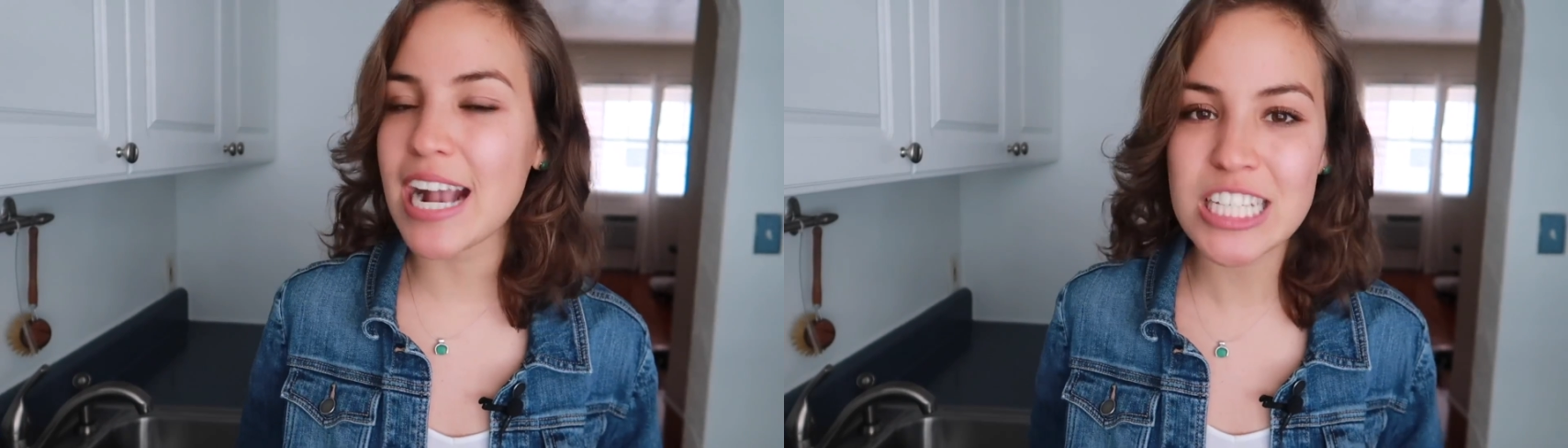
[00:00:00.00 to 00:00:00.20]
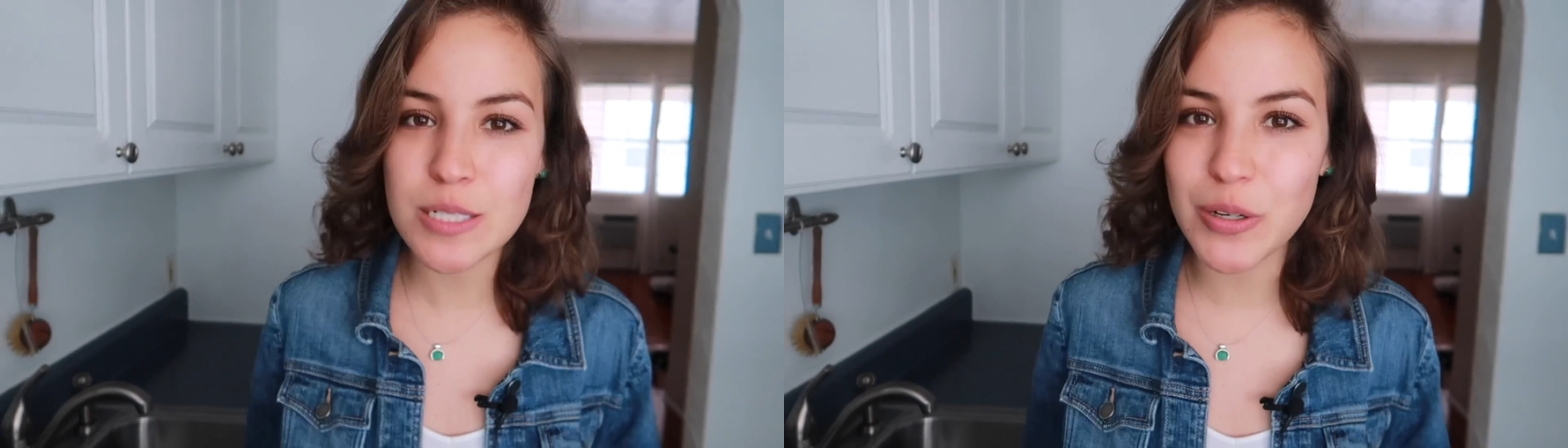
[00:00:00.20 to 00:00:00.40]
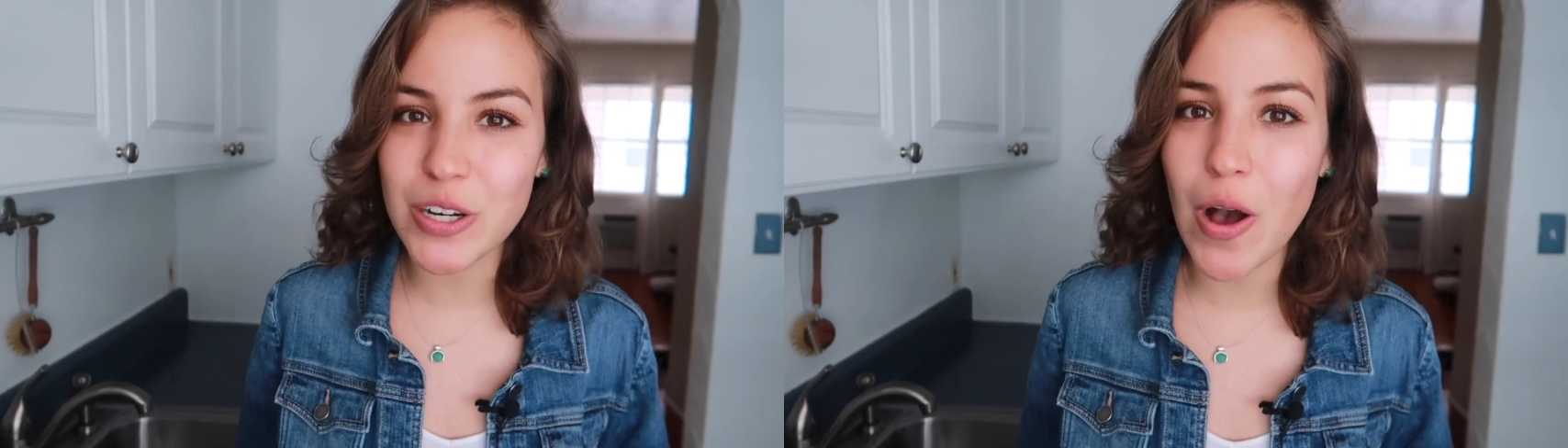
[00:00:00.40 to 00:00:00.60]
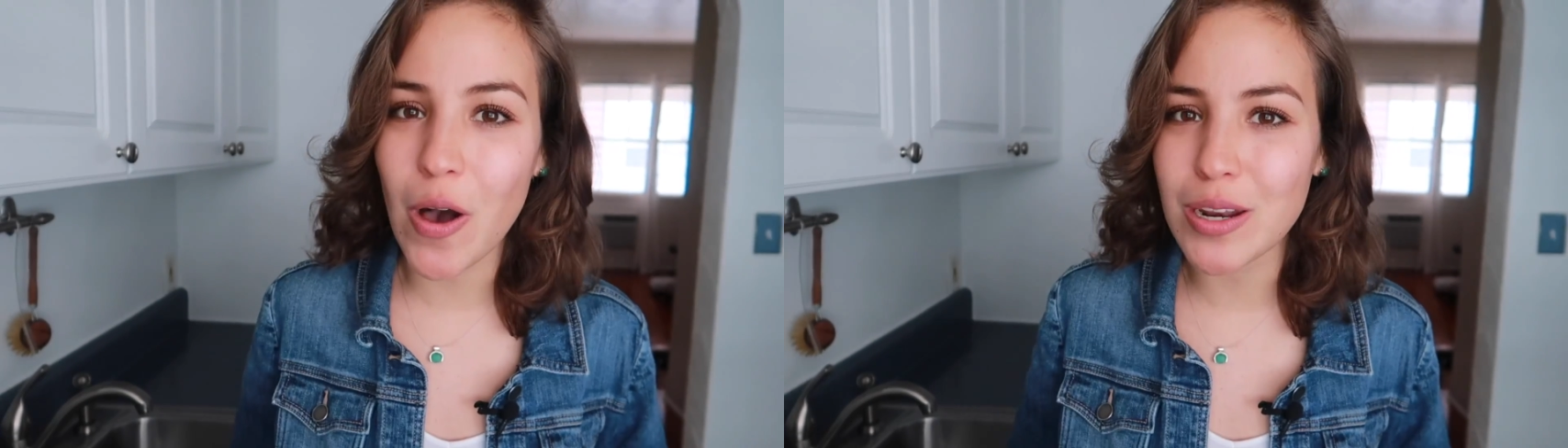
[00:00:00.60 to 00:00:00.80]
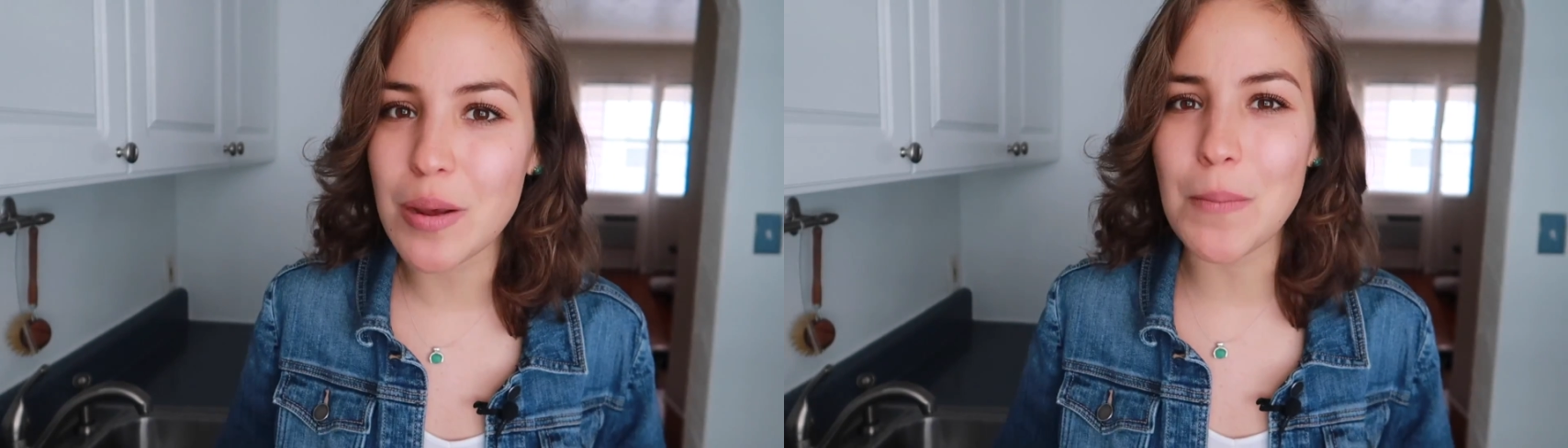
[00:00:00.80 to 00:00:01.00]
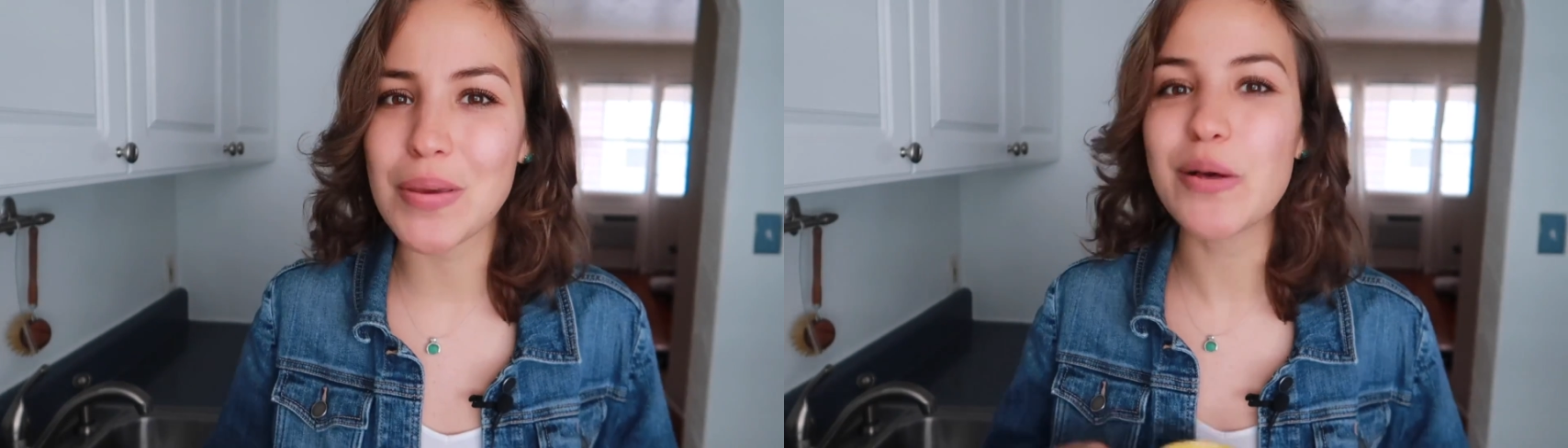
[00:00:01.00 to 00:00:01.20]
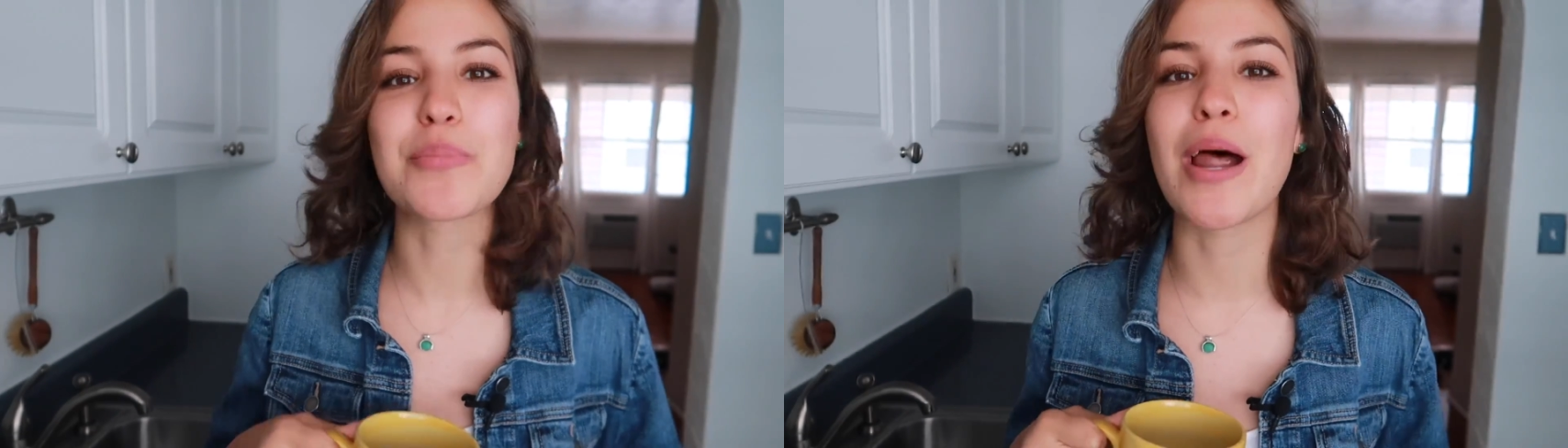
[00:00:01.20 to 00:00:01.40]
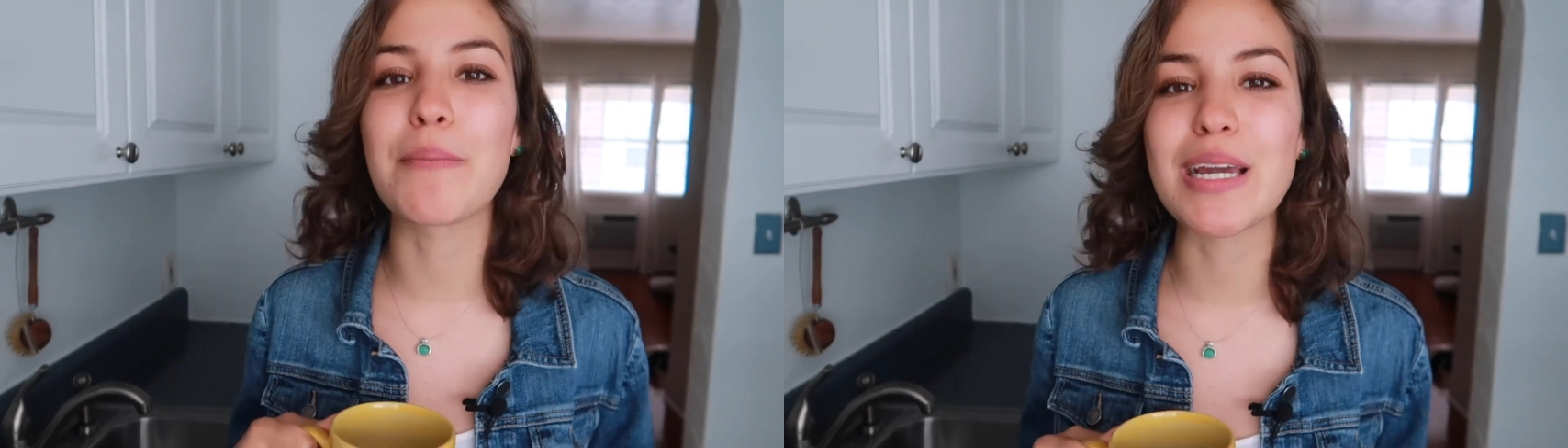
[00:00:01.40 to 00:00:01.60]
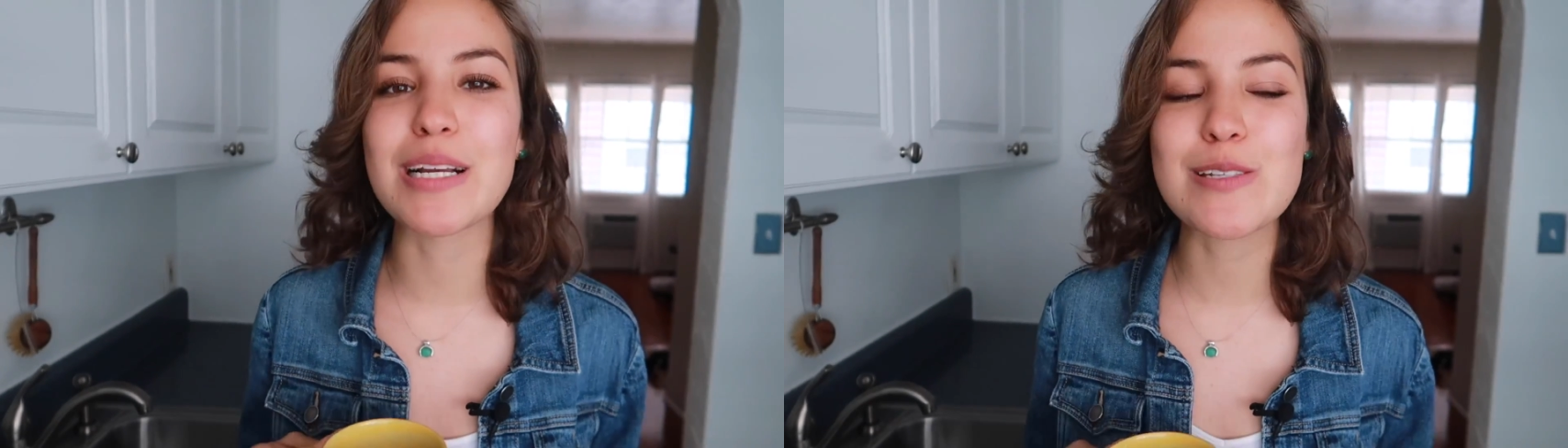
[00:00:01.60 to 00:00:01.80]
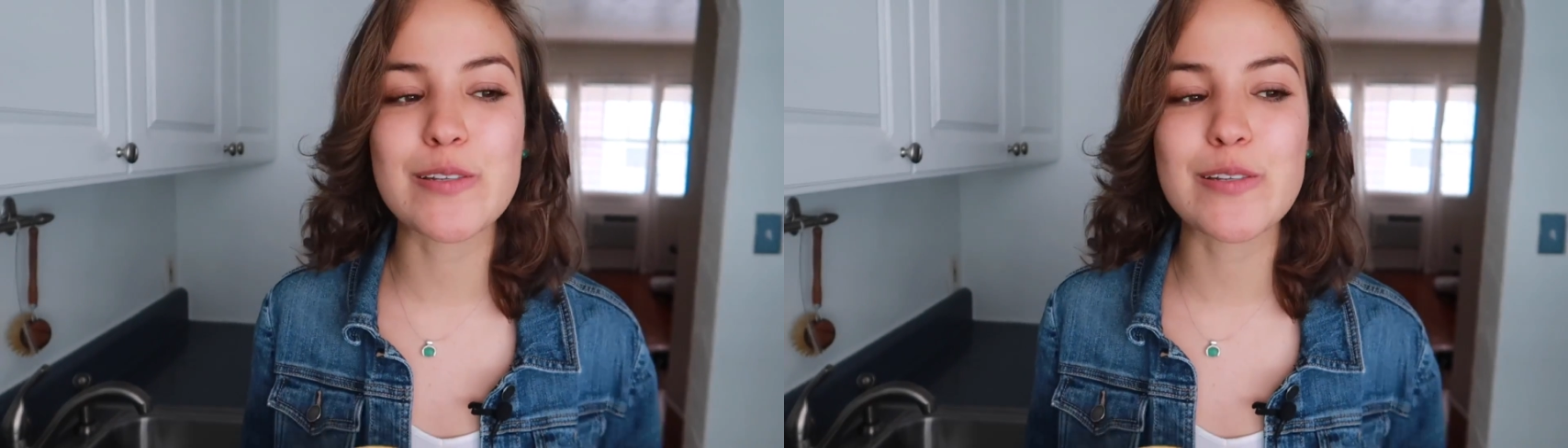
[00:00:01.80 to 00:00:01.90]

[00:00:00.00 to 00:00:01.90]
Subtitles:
expert on meal prepping,